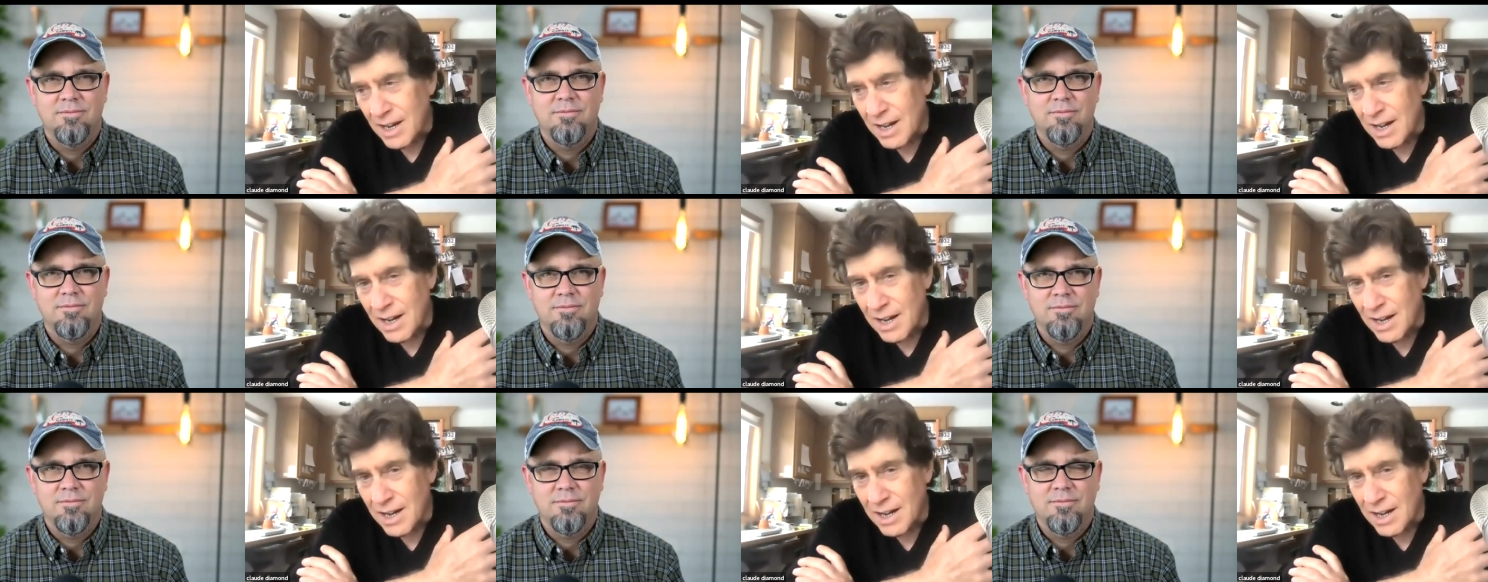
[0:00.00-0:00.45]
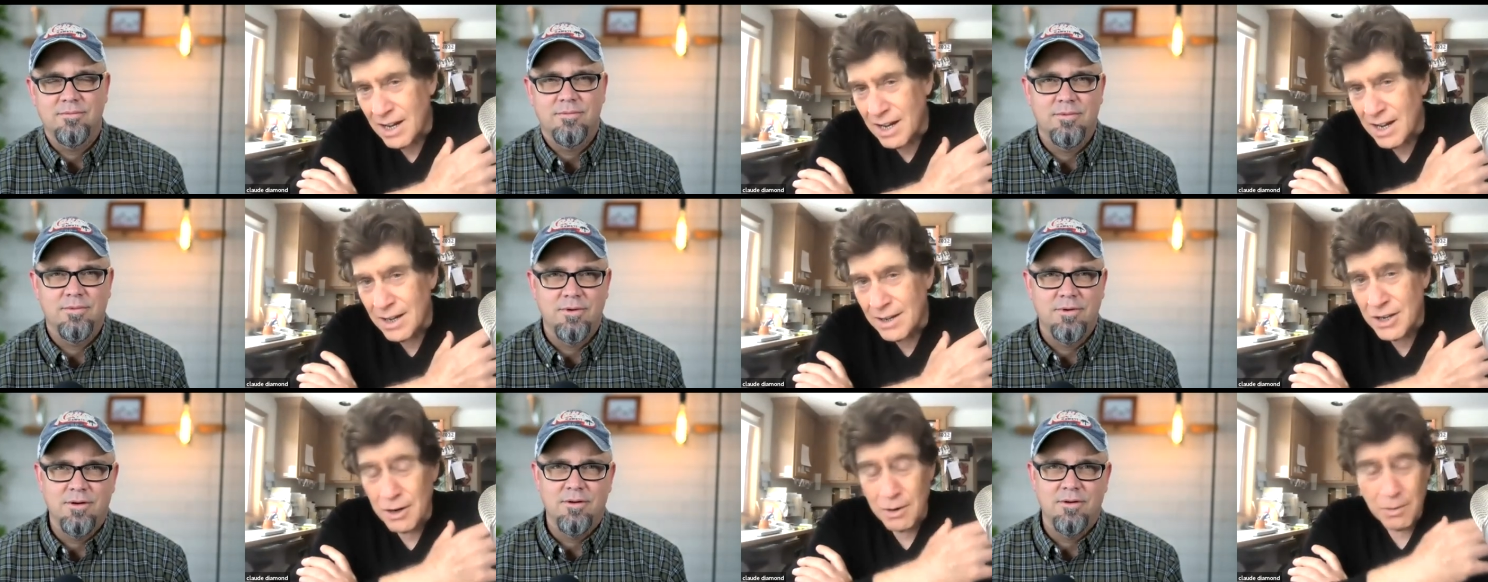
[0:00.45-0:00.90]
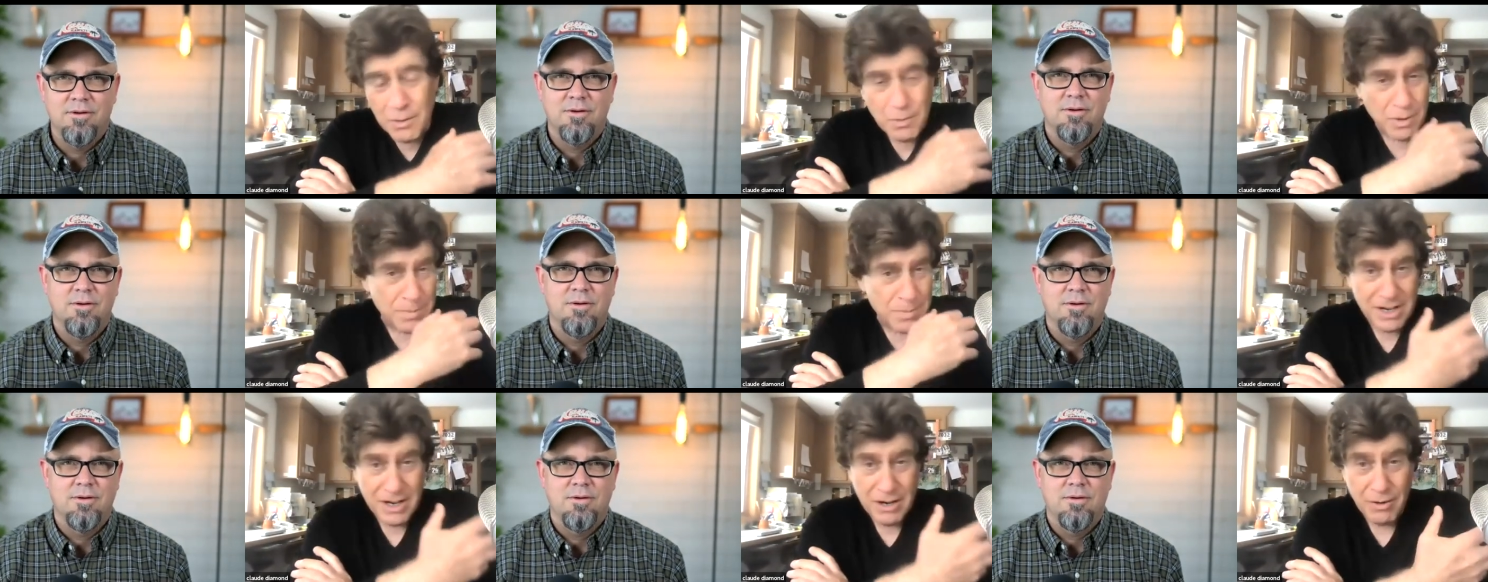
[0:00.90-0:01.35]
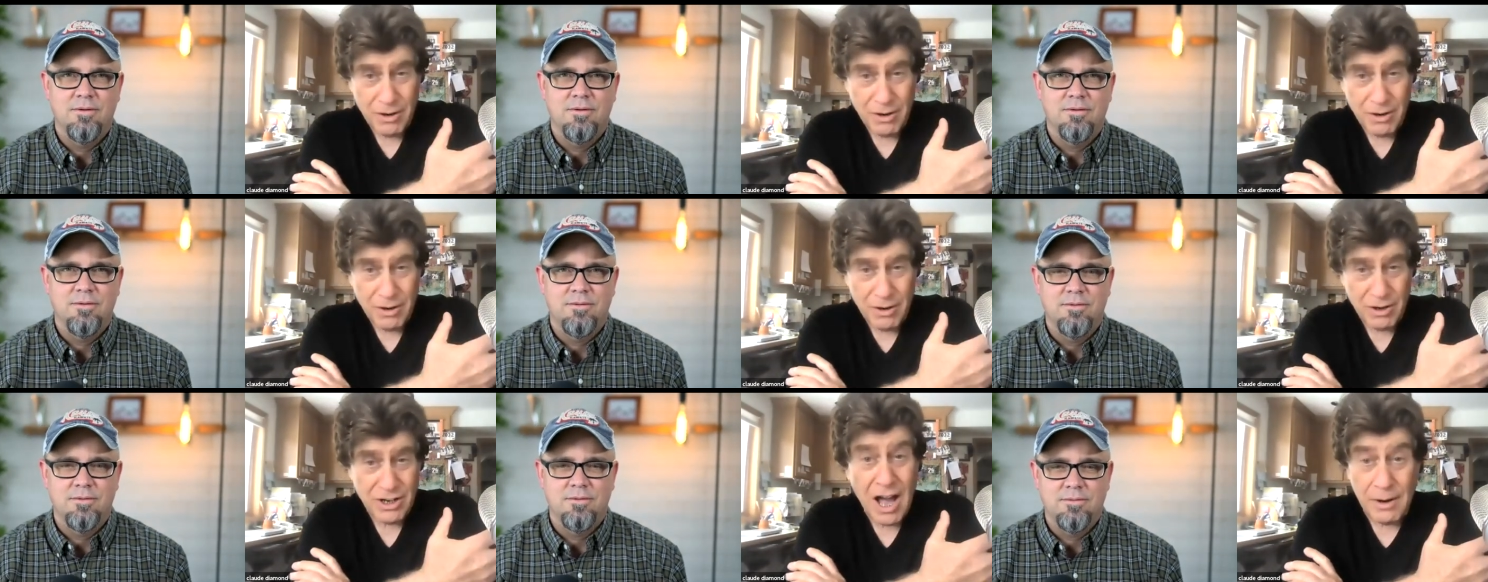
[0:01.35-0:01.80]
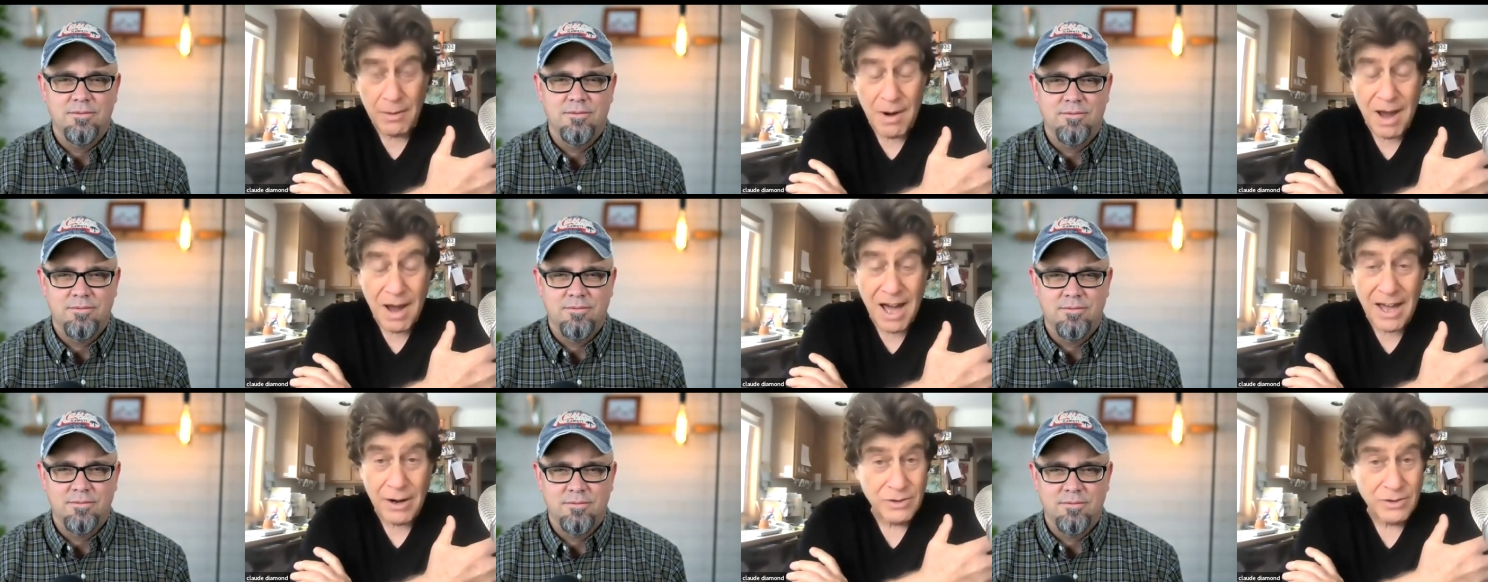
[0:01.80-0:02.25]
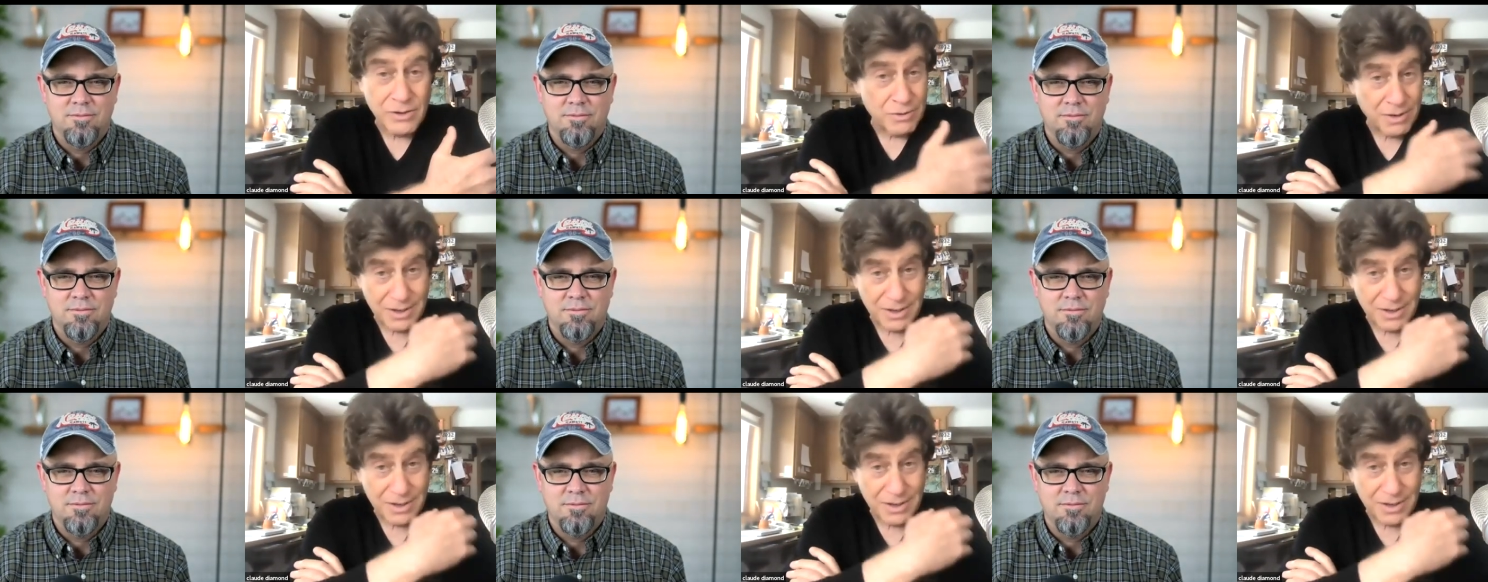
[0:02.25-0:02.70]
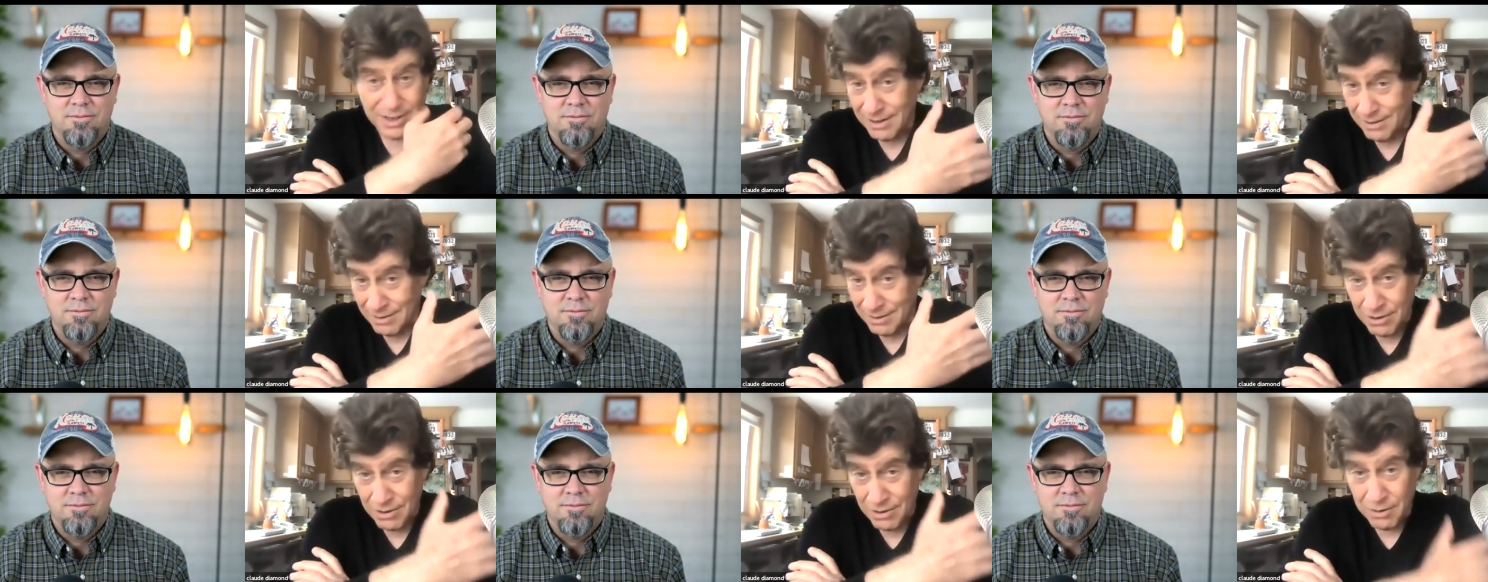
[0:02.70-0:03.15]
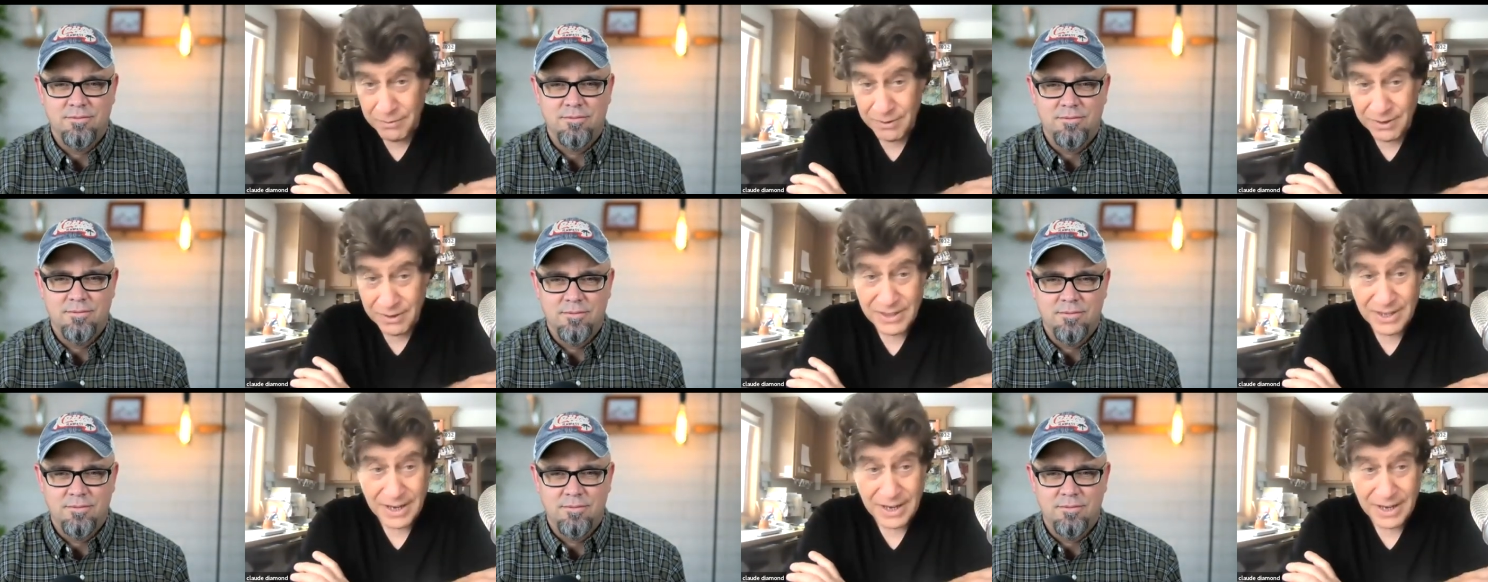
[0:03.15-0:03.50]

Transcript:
Speaker 1: Uh, you know, we've been here in Colorado during the COVID